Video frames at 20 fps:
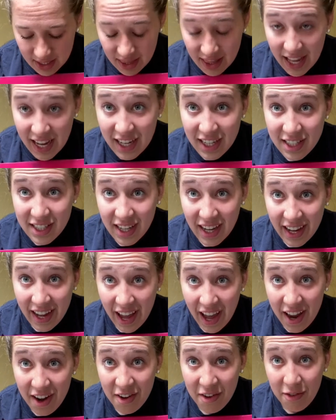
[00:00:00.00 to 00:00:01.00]
Thanks
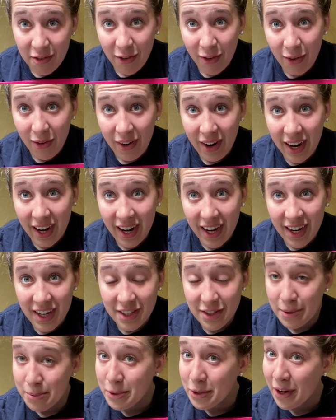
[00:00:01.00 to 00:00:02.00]
again for
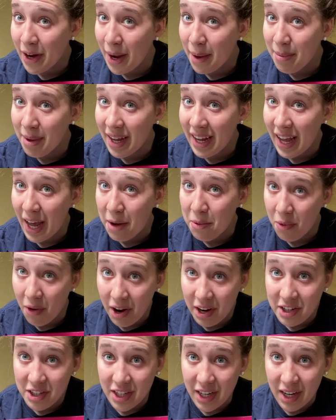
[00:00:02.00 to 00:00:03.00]
subscribing and
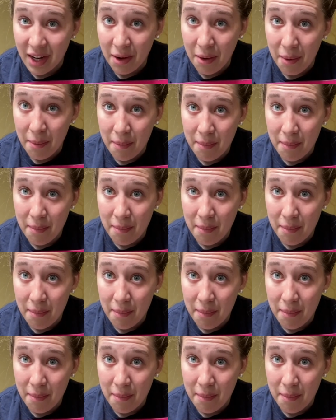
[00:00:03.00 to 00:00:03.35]
watching